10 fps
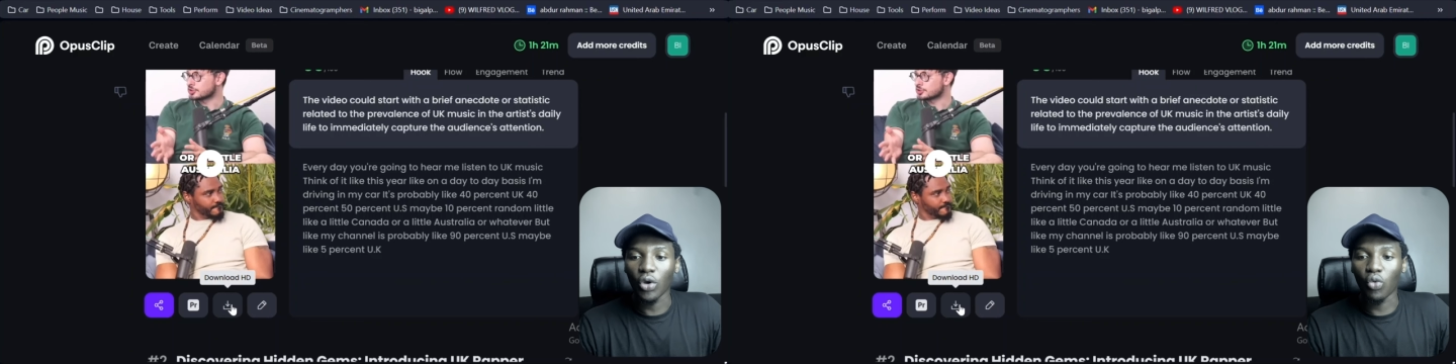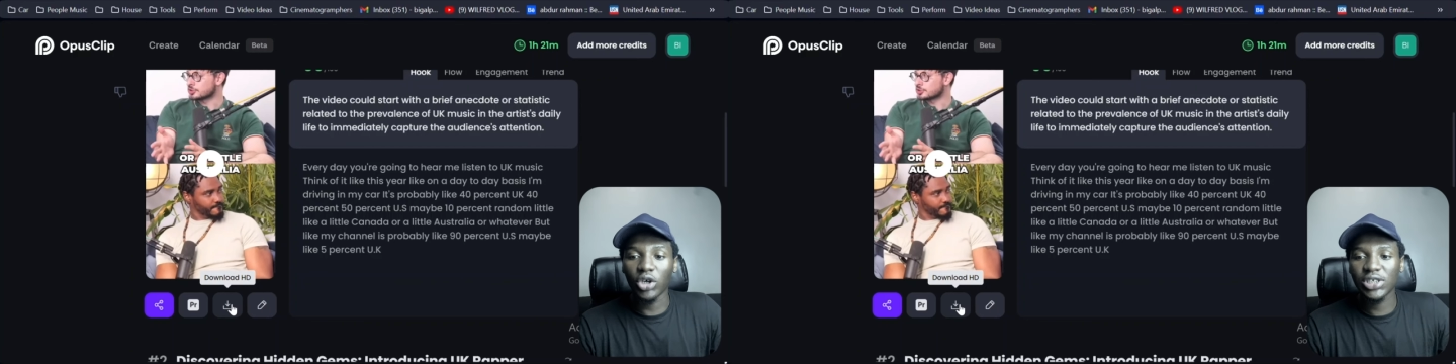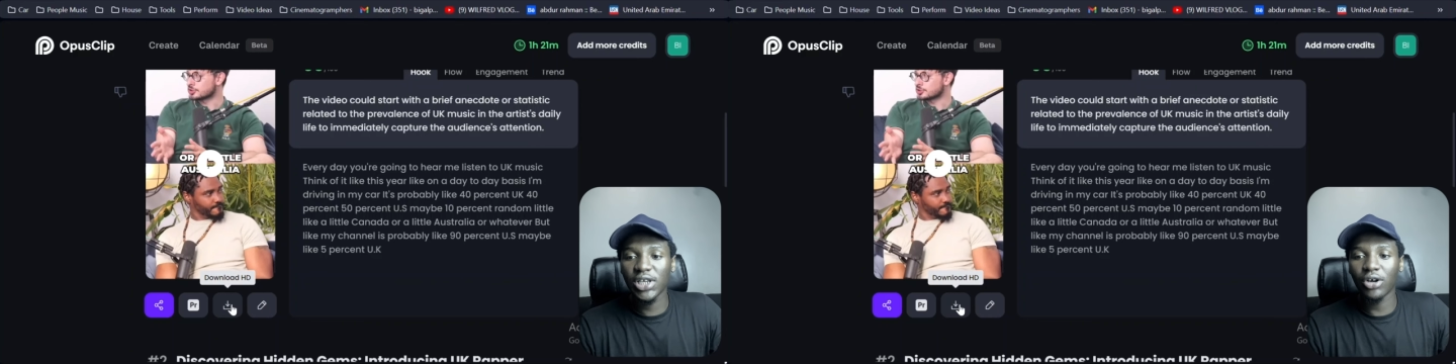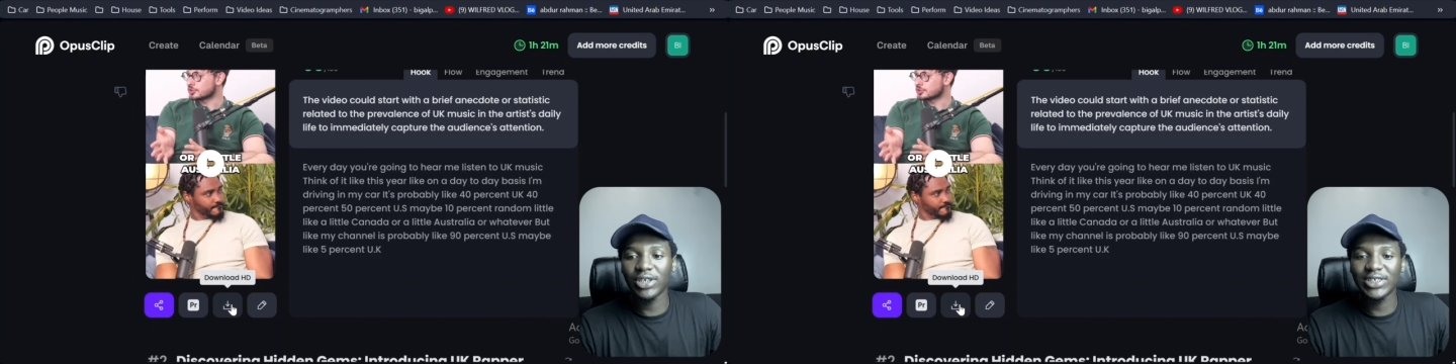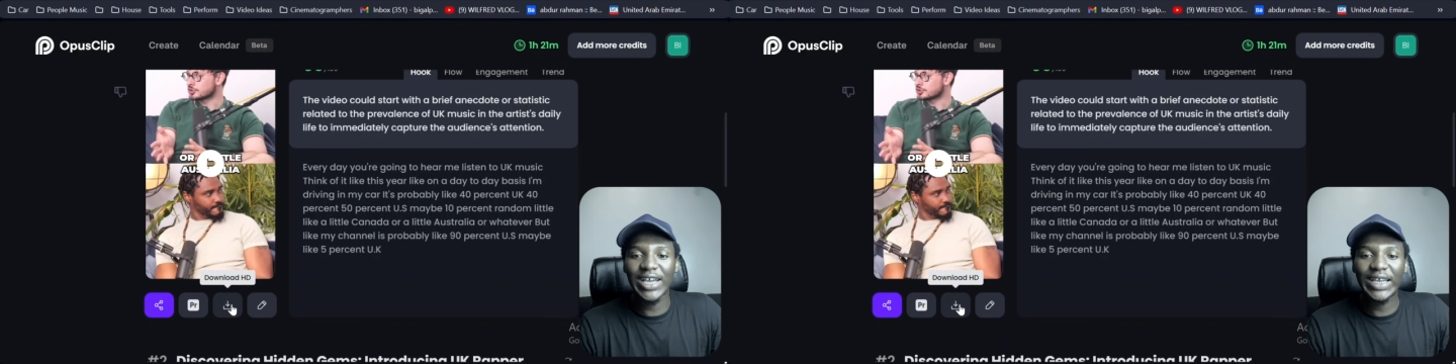Once you click
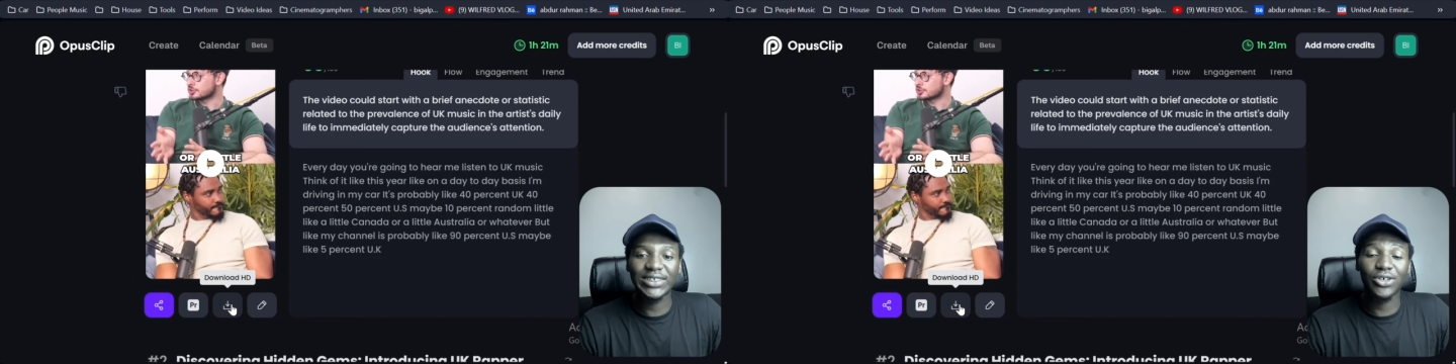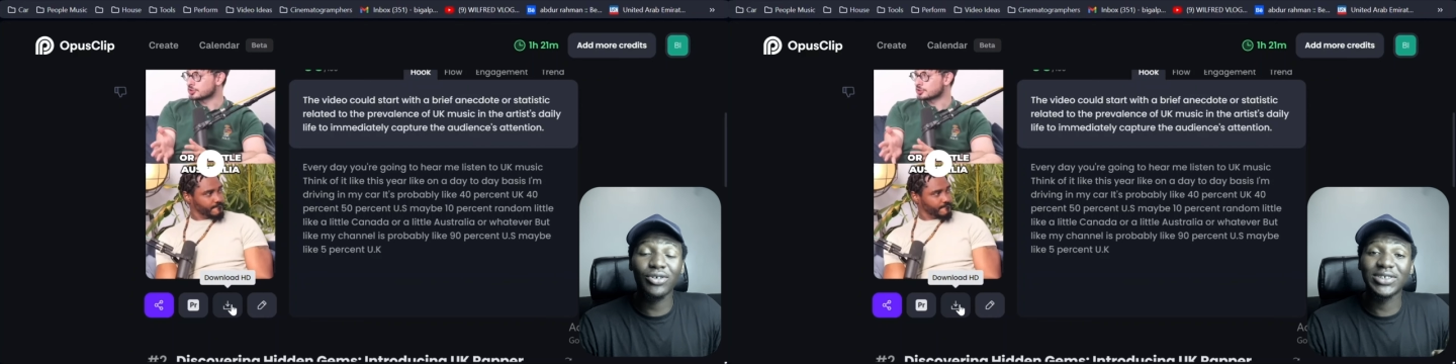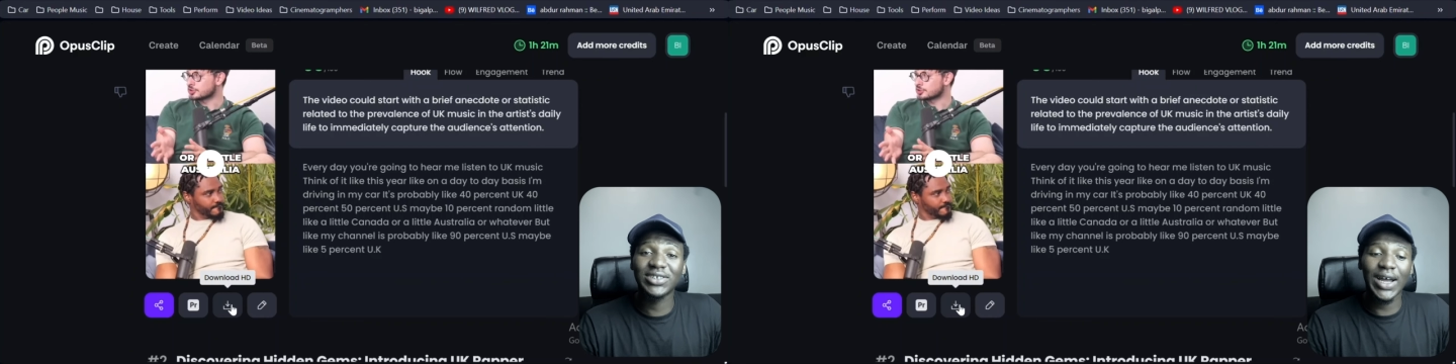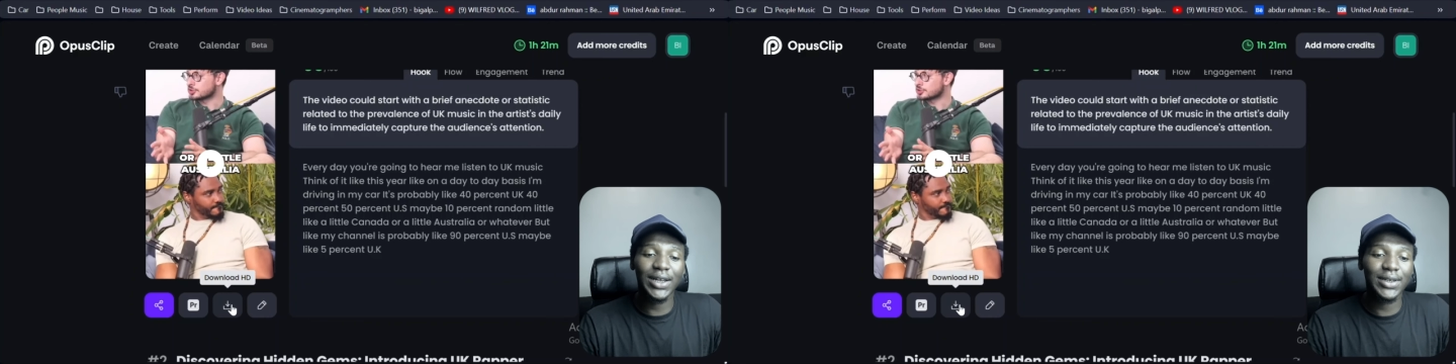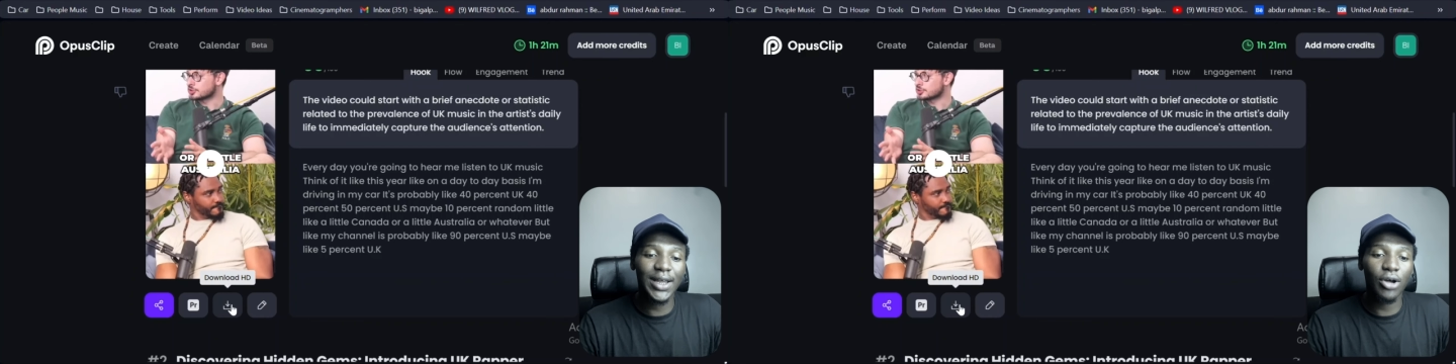on this, guys, it's going to
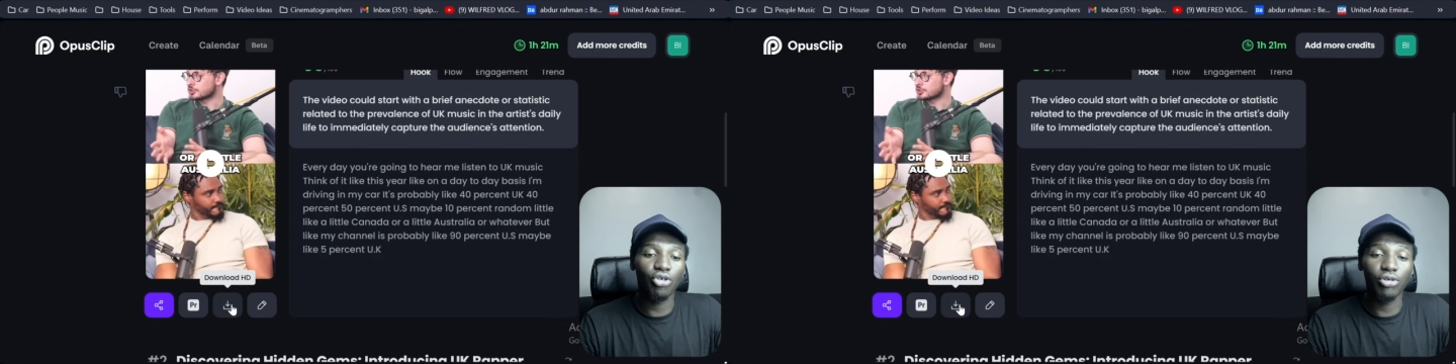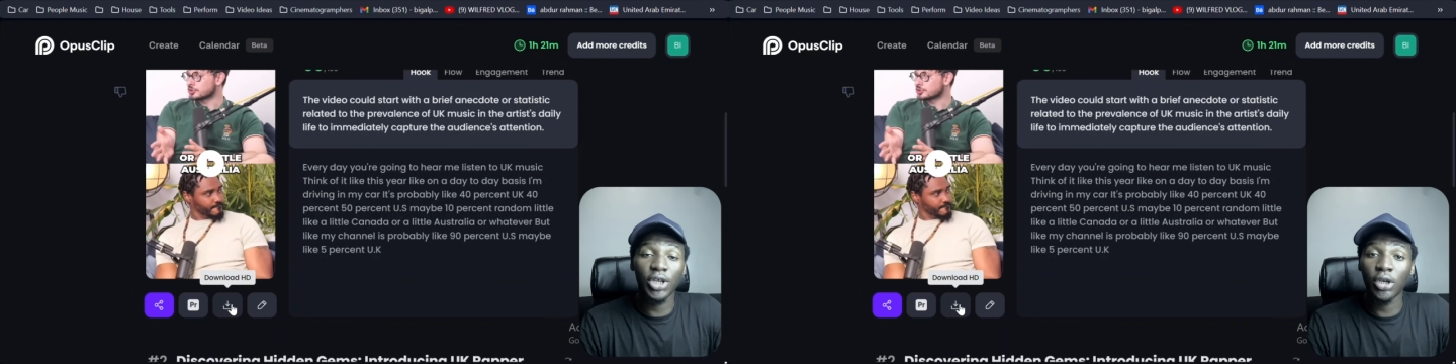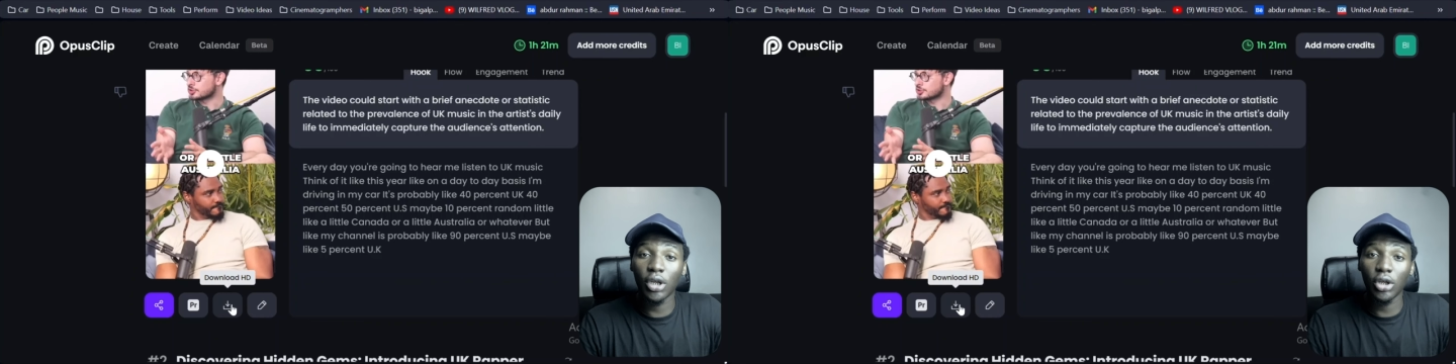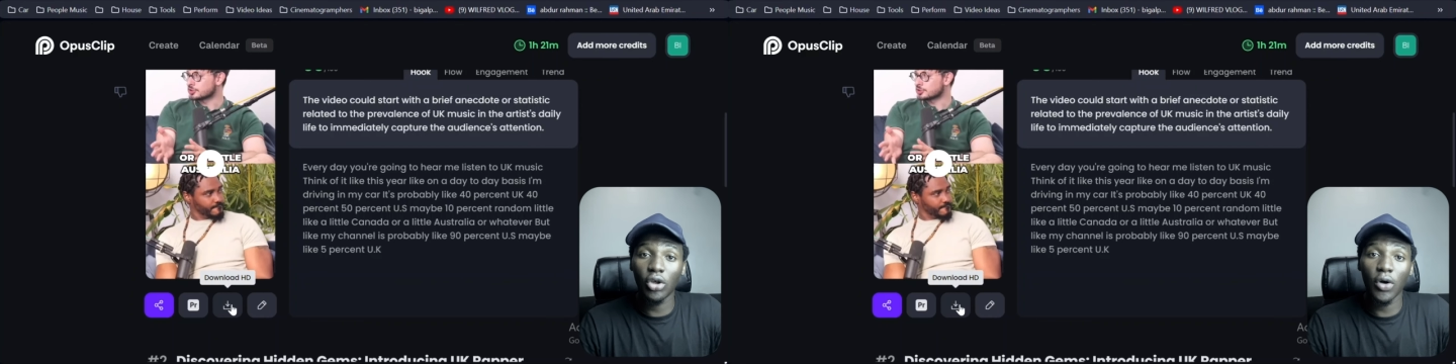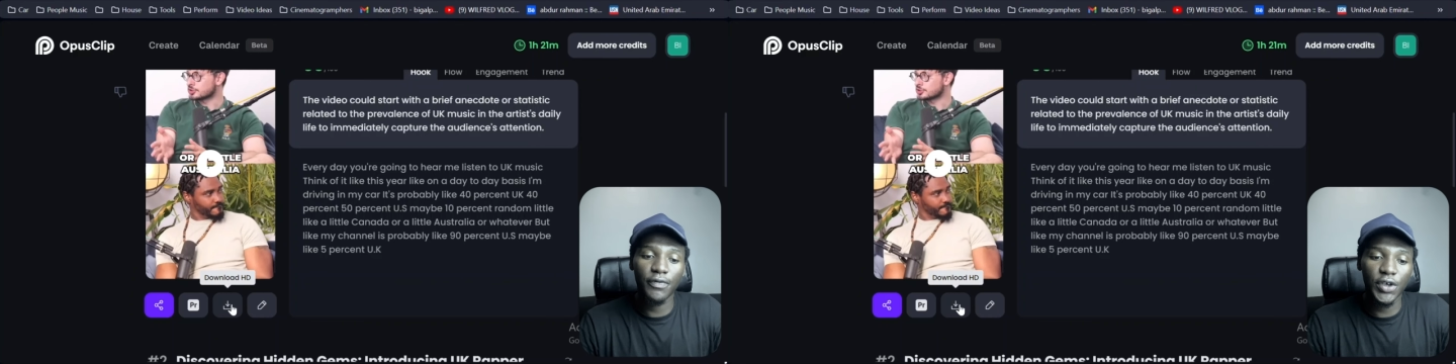start downloading
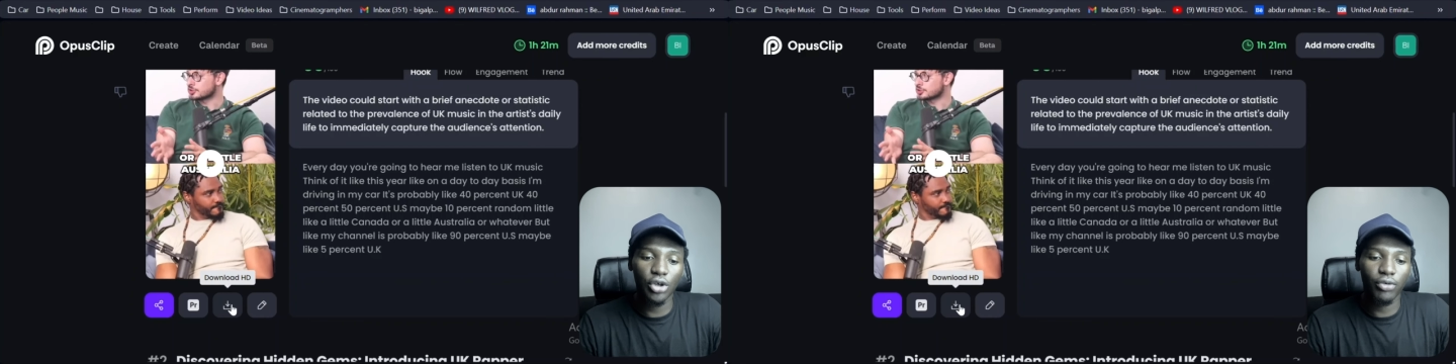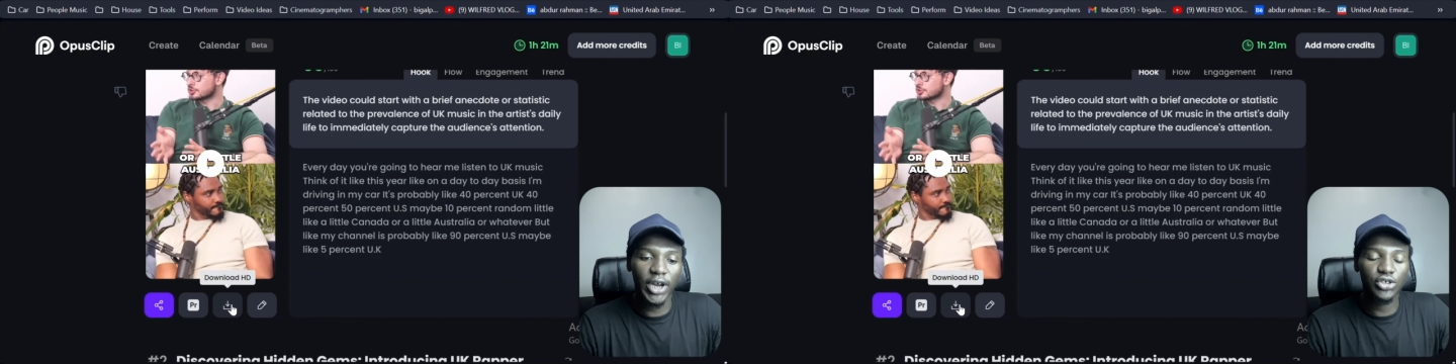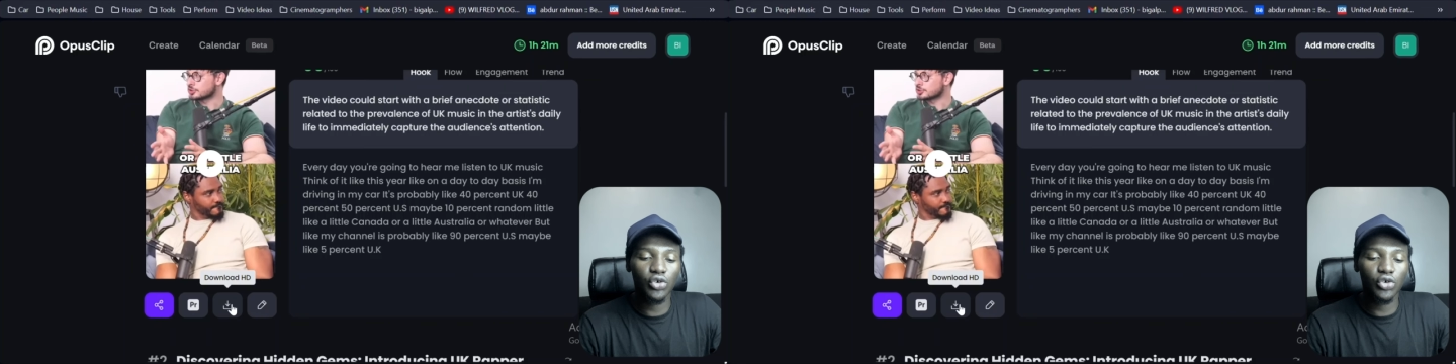your video, right?